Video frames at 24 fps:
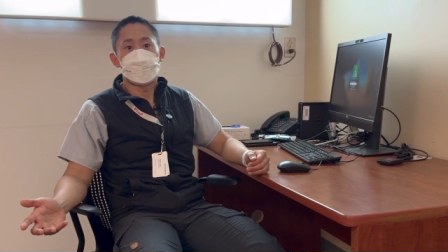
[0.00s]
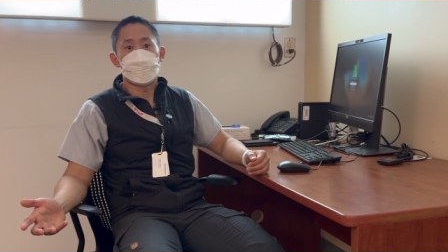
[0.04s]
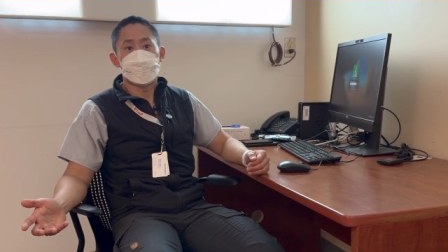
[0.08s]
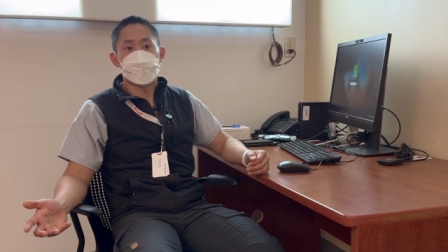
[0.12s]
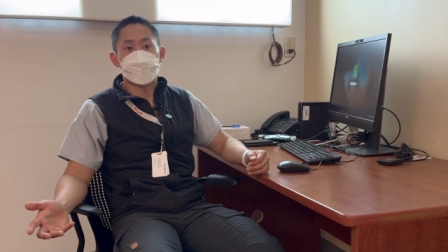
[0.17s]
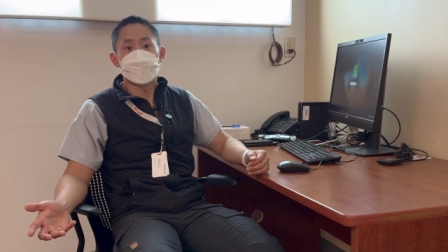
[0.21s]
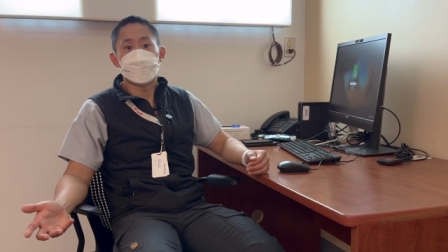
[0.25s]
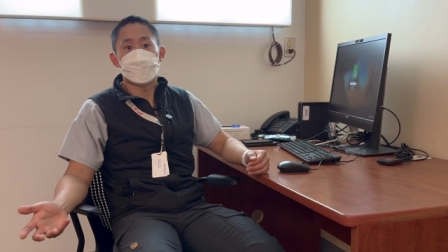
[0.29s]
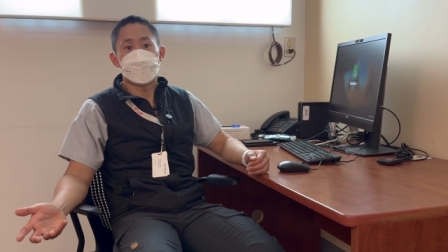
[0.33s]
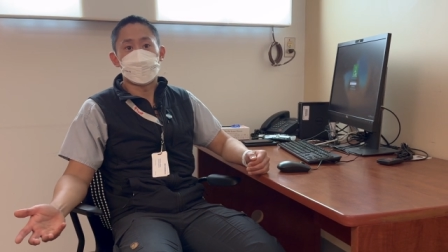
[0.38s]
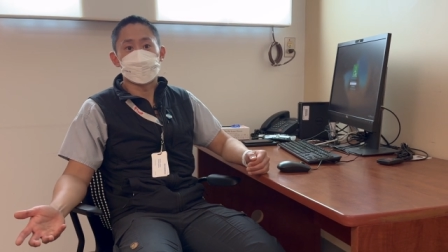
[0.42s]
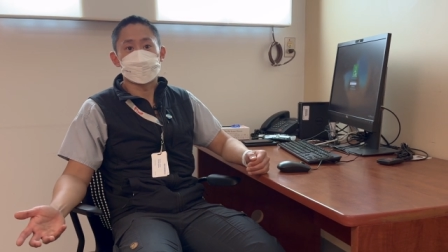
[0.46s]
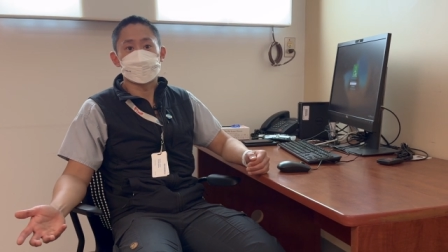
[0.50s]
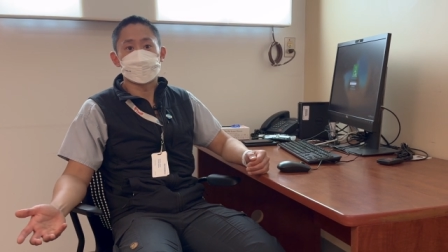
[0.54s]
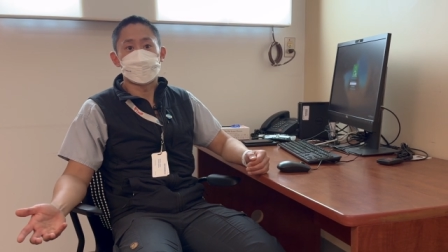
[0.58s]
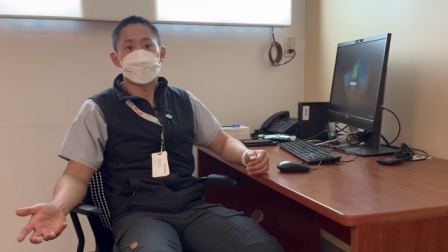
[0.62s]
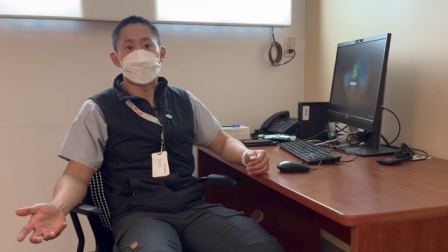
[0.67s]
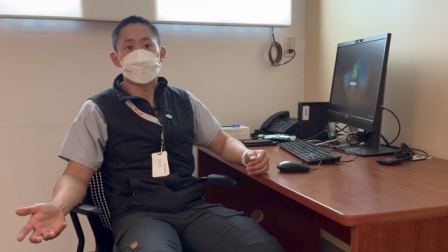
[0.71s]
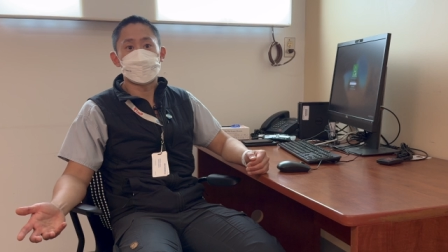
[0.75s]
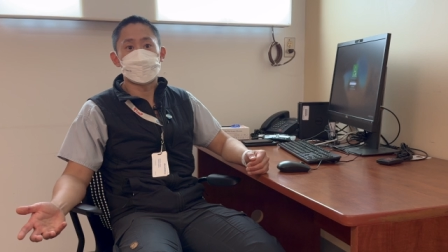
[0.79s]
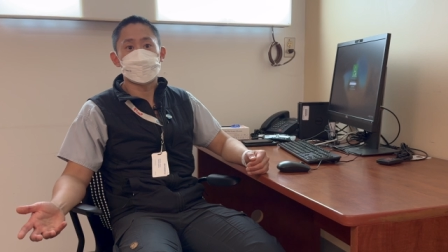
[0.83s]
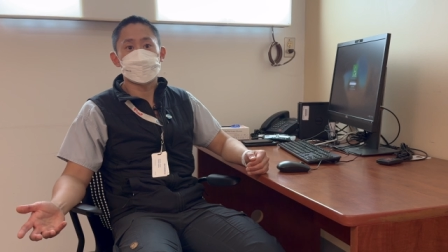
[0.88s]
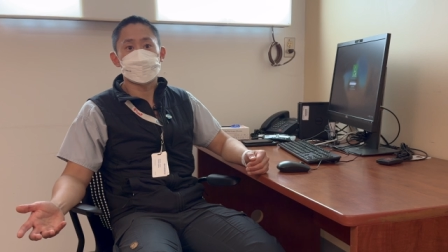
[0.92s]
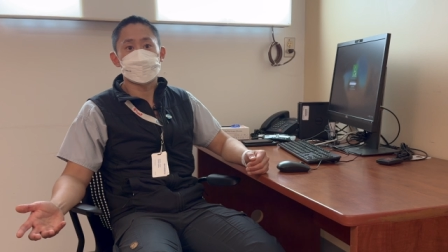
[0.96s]
mpox
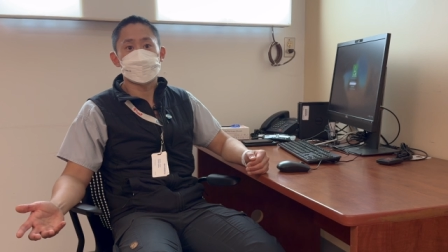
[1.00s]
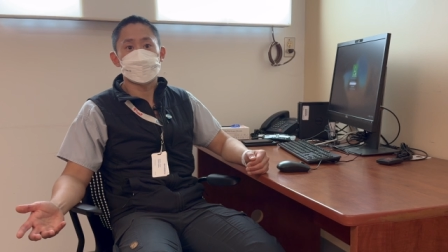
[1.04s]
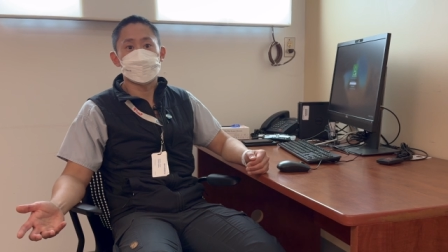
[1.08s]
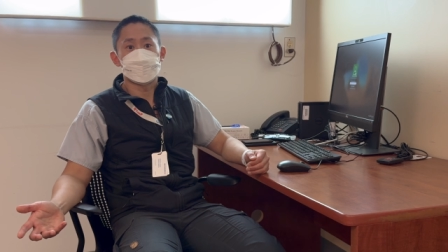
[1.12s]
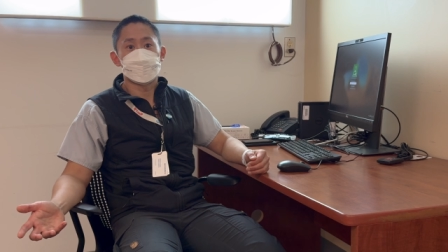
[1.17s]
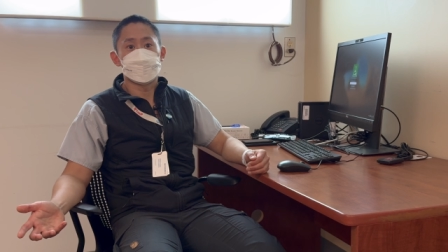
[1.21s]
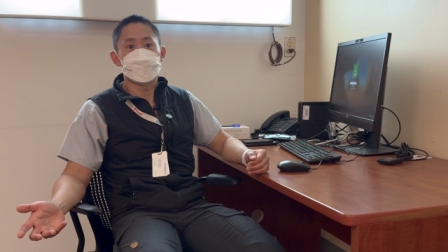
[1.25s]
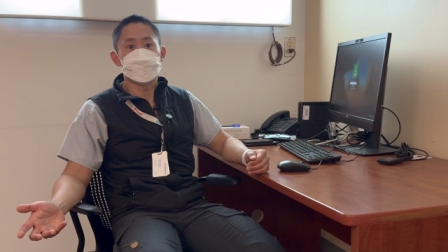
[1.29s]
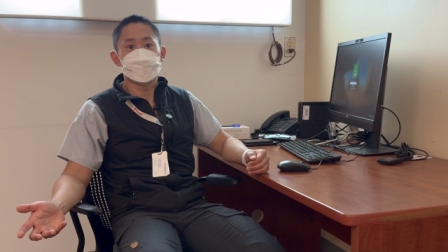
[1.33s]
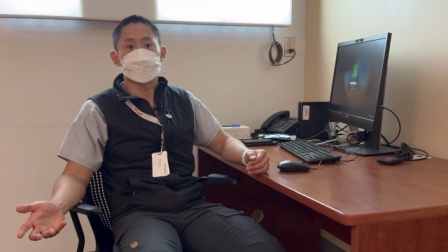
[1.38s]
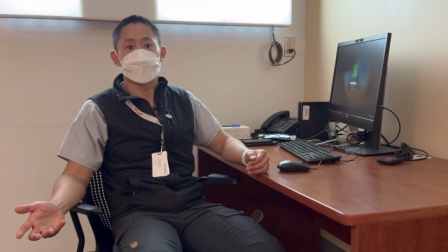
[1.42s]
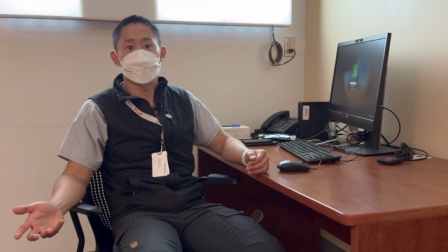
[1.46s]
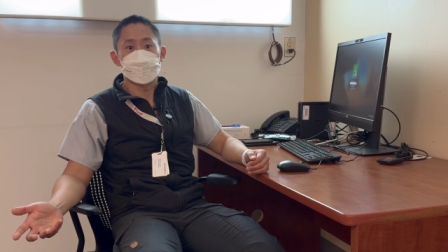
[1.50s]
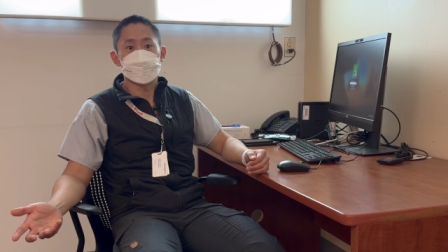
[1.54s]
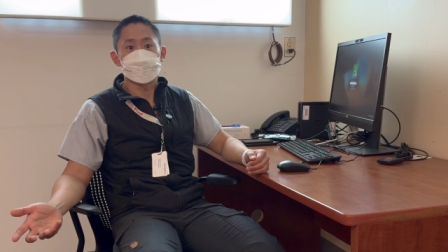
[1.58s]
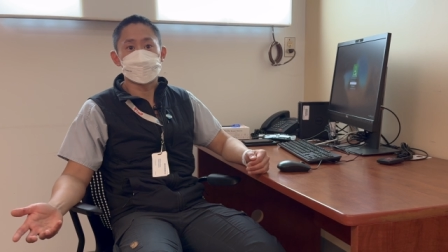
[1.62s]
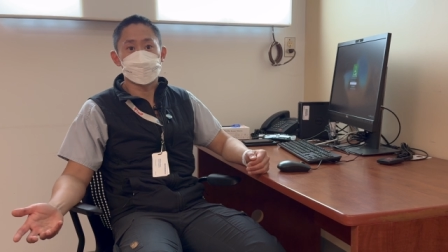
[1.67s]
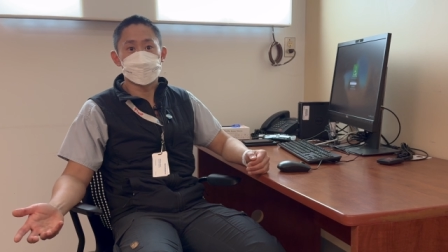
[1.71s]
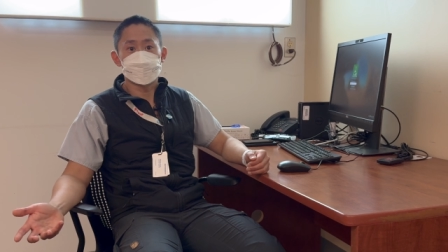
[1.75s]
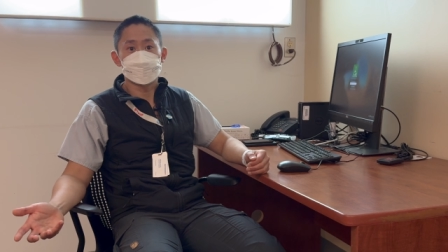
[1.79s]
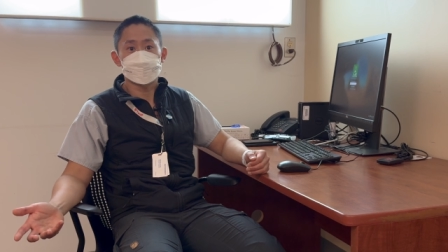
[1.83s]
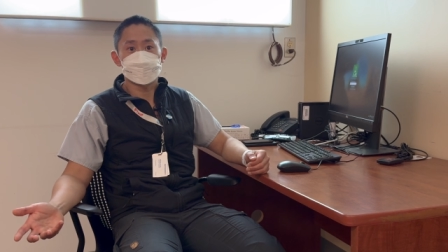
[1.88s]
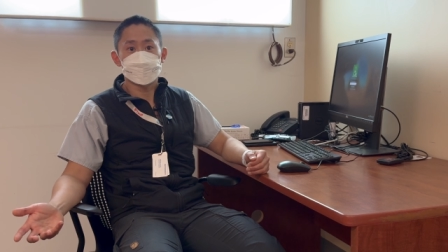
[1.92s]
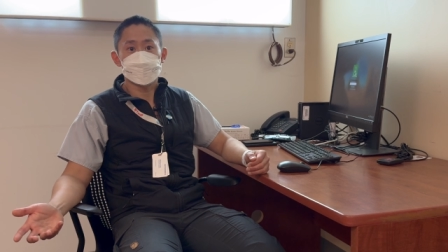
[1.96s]
virus in, in
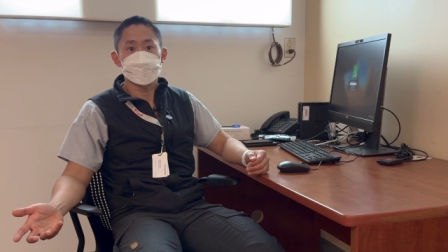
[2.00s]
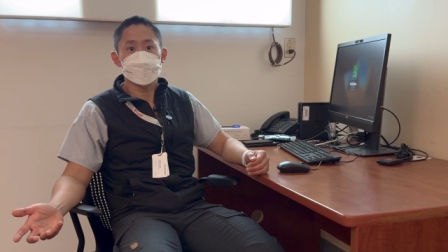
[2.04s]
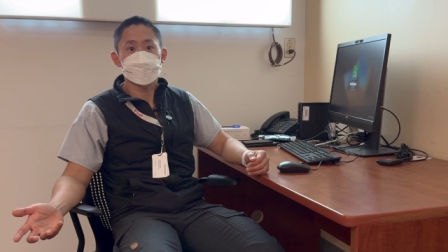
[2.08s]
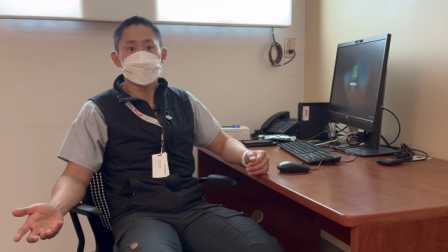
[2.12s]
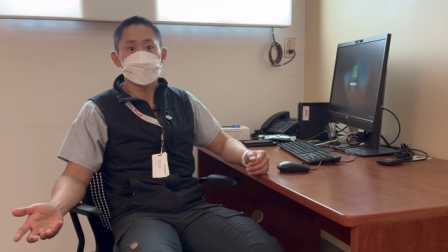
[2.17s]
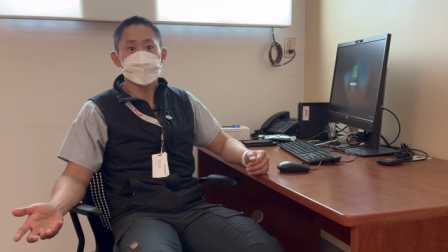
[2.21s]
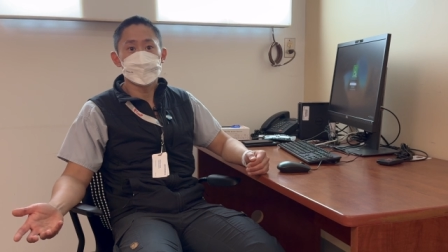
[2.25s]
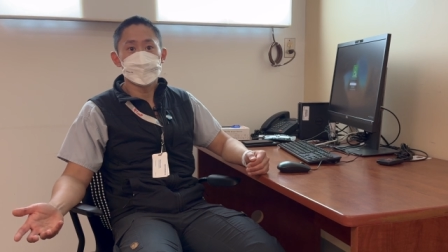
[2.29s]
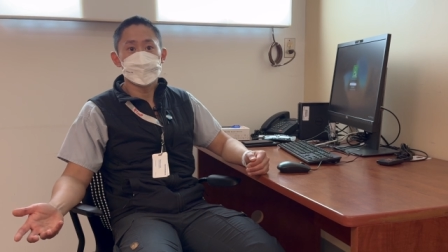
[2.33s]
countries.